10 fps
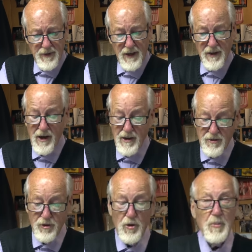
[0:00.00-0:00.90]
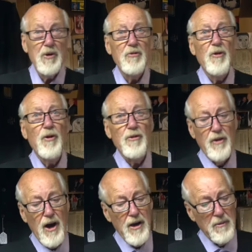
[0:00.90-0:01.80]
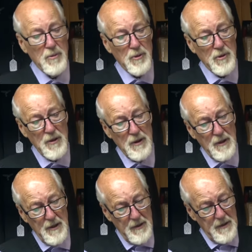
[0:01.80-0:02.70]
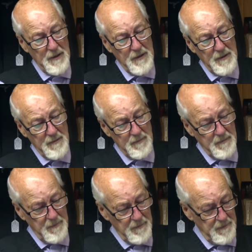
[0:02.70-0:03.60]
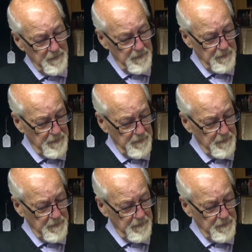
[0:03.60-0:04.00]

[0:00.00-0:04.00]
and oh, I assume it's very valuable. It's absolutely a rare book.